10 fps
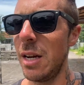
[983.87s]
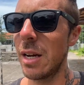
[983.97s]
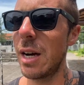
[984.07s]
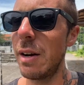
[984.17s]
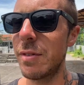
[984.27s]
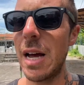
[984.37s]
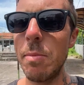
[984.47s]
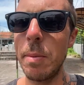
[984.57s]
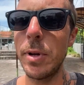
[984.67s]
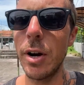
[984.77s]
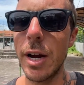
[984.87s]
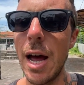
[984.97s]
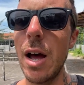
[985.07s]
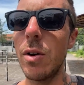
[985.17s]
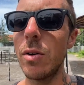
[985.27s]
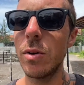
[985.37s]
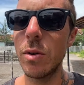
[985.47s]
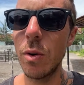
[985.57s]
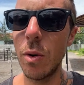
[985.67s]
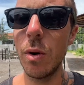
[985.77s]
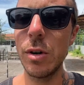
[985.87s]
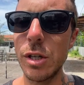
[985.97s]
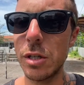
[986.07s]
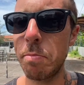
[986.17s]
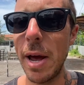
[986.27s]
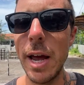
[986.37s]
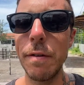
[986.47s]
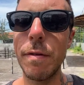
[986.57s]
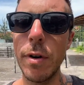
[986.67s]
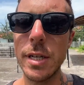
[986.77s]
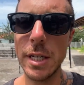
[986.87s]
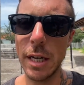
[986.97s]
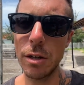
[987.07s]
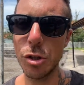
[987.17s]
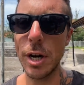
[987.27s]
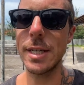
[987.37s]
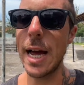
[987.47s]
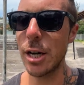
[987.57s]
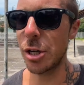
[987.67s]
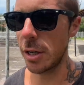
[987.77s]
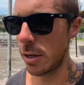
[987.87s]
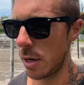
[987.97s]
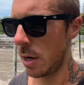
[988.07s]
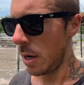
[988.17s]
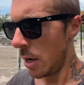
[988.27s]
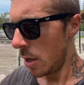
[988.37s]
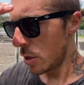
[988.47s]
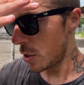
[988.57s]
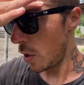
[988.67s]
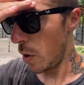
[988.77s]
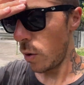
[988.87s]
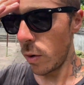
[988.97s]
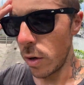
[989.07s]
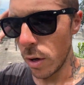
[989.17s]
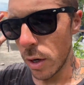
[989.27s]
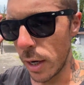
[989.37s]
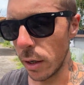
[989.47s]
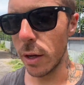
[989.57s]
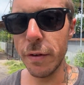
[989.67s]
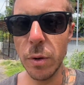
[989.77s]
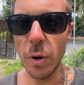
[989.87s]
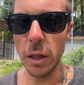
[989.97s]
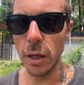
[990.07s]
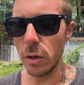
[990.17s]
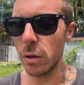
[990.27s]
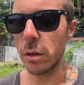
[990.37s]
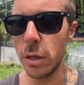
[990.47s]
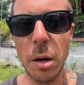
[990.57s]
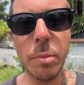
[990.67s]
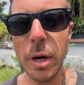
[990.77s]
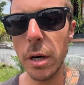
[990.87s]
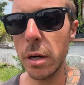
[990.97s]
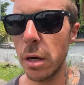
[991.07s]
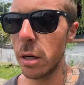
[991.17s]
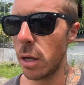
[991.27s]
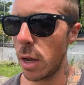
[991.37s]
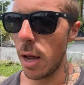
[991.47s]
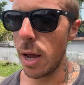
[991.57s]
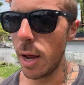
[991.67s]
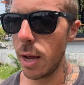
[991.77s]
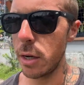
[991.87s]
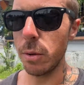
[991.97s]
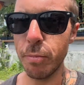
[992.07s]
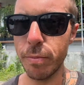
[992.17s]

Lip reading: kind of top up your account or just pay for a single transaction. So it'll give you a little number, and you'll